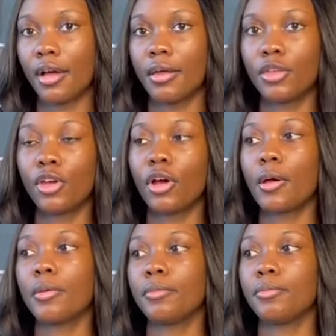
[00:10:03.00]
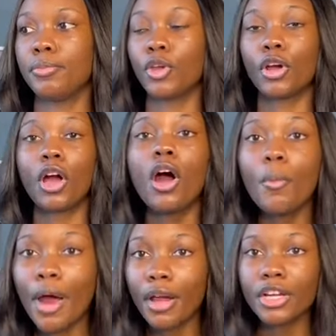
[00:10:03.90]
your
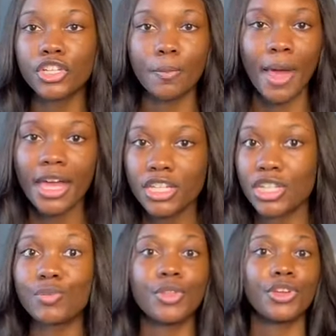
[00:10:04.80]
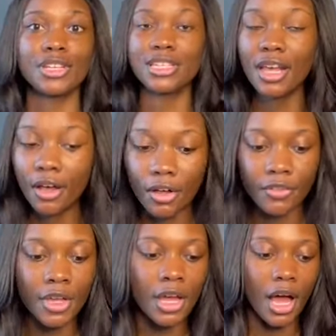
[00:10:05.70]
coworkers, your patients, with
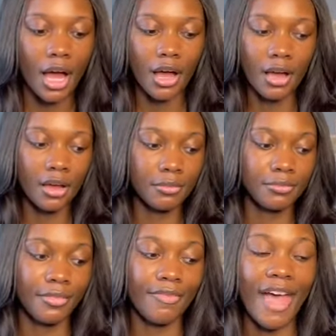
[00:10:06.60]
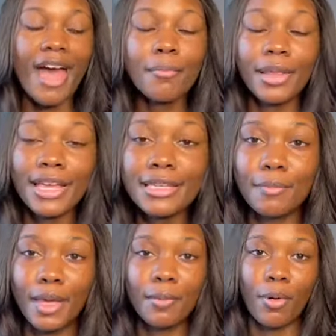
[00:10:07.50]
yourself. That plays a
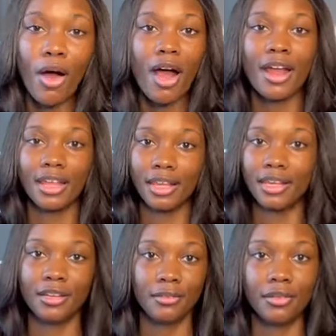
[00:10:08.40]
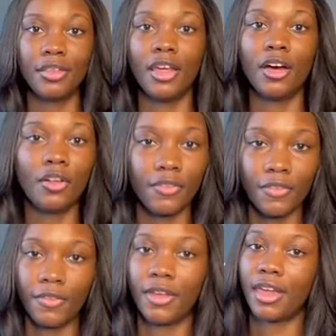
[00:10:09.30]
big part in the
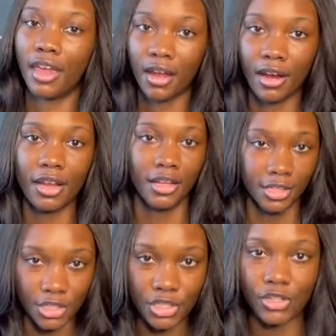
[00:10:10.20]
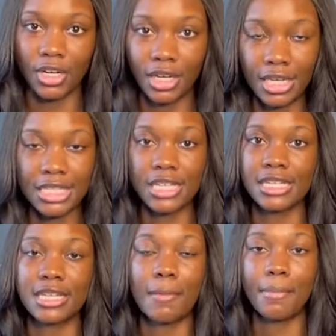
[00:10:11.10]
healthcare industry. It's
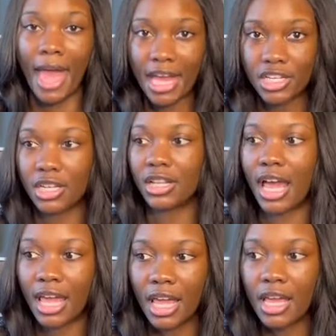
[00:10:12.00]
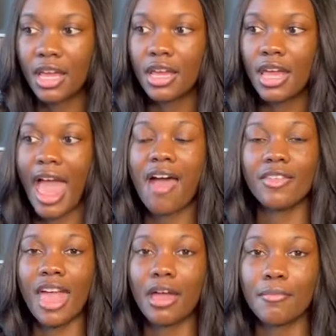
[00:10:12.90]
just compassion, like having
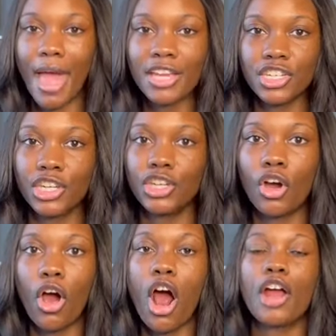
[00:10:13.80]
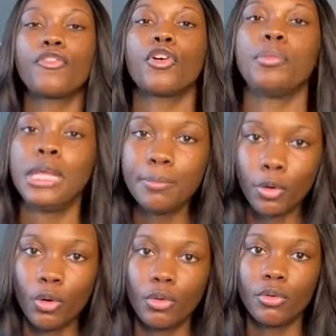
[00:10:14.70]
that compassion in your heart for
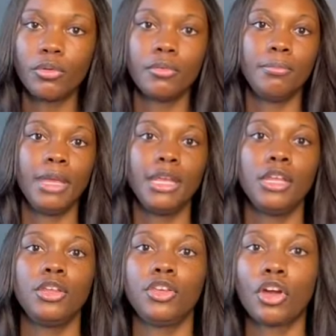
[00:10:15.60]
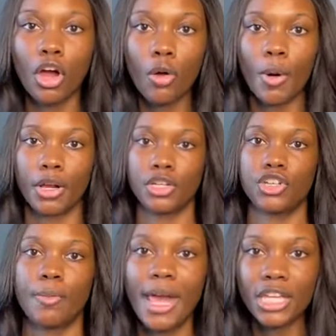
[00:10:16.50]
people, meaning your coworkers,
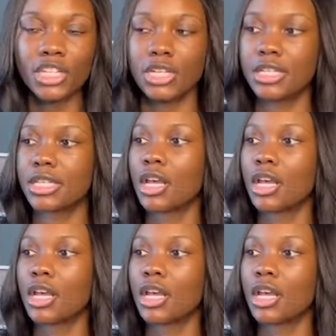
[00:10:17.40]
your patients.